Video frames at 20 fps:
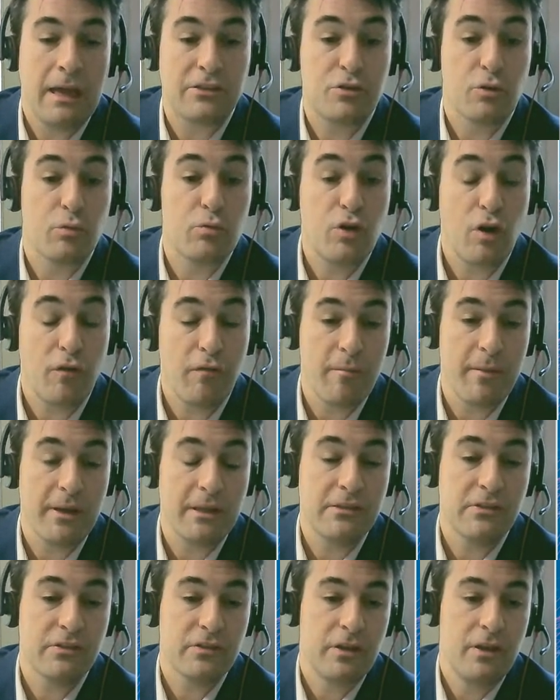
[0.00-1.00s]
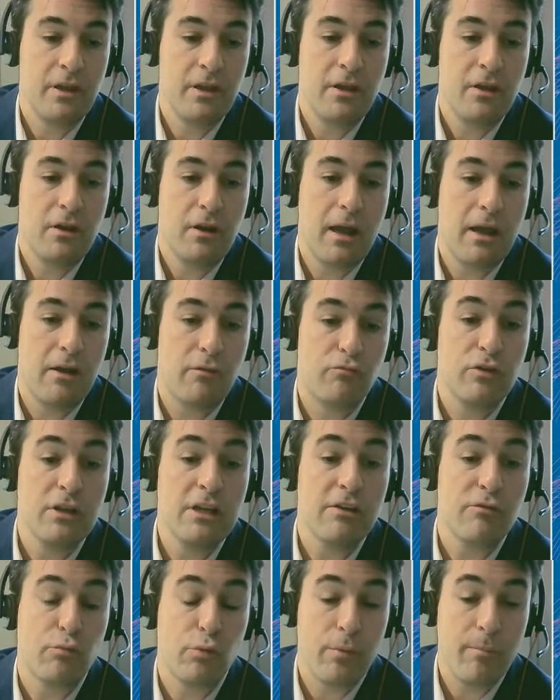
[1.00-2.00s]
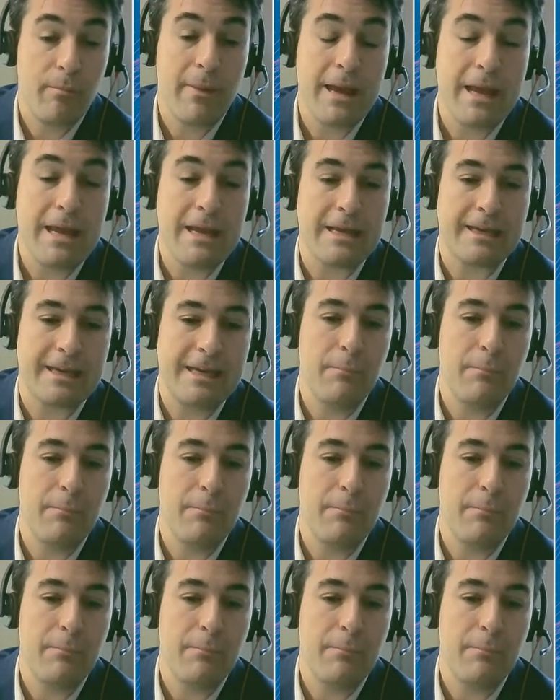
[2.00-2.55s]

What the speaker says: And so governments really remain